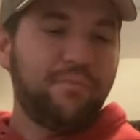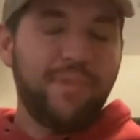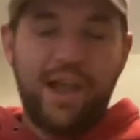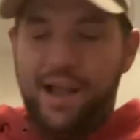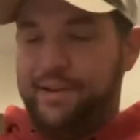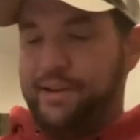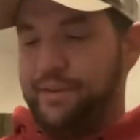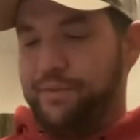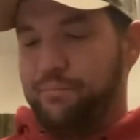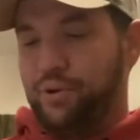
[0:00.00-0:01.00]
And the
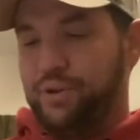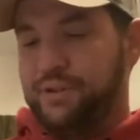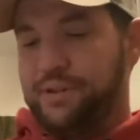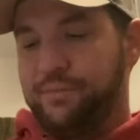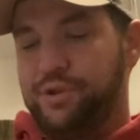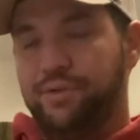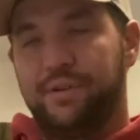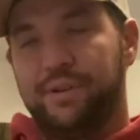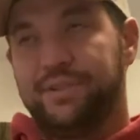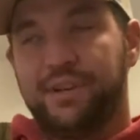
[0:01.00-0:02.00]
bullets I'm shooting,
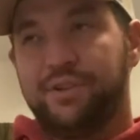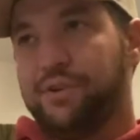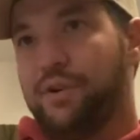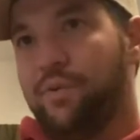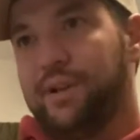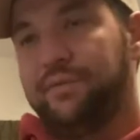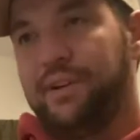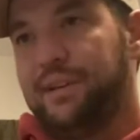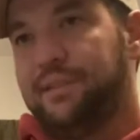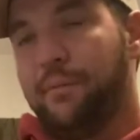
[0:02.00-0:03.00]
he's 6 years old, weighs
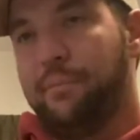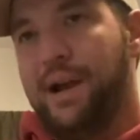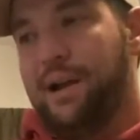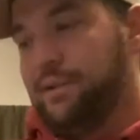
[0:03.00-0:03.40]
50-something pounds.